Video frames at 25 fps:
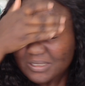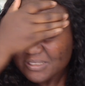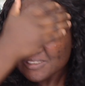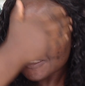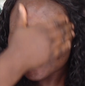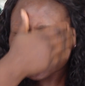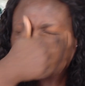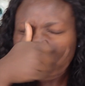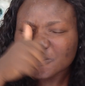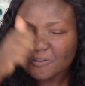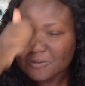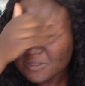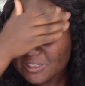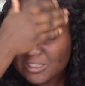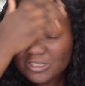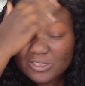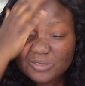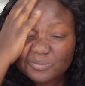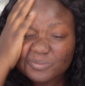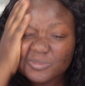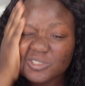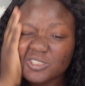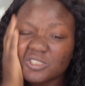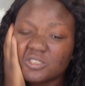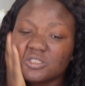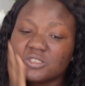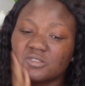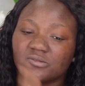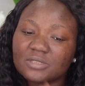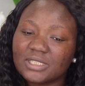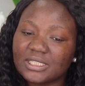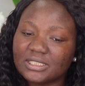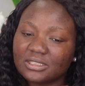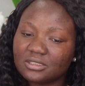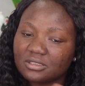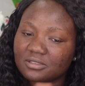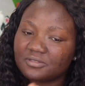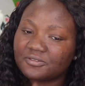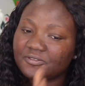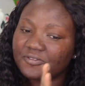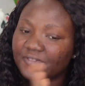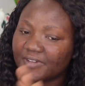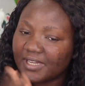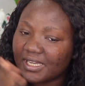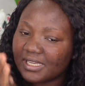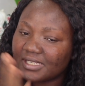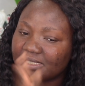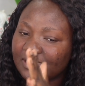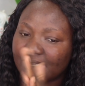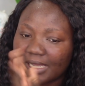So you want to moisturize your
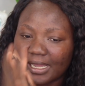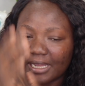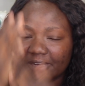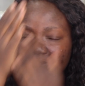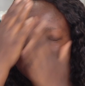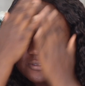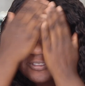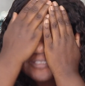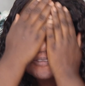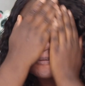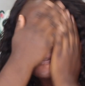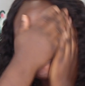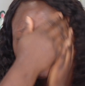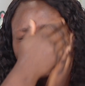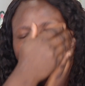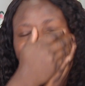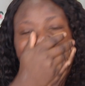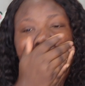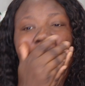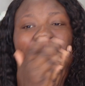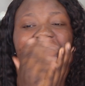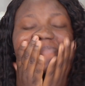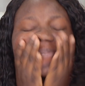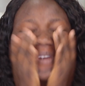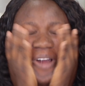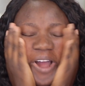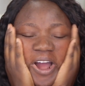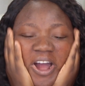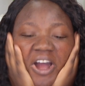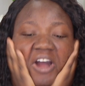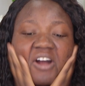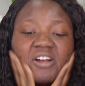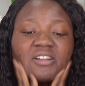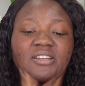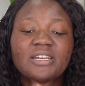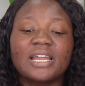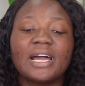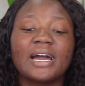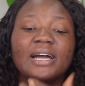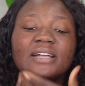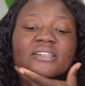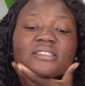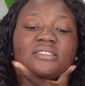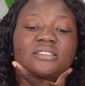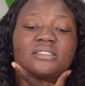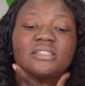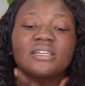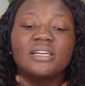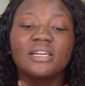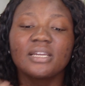face after all
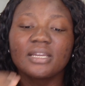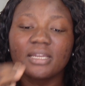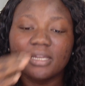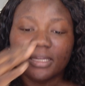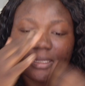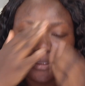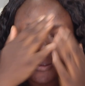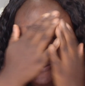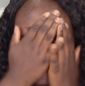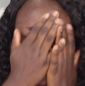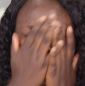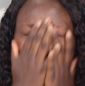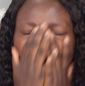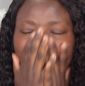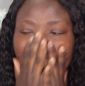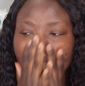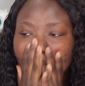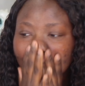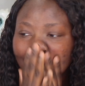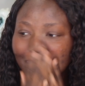that, and yeah,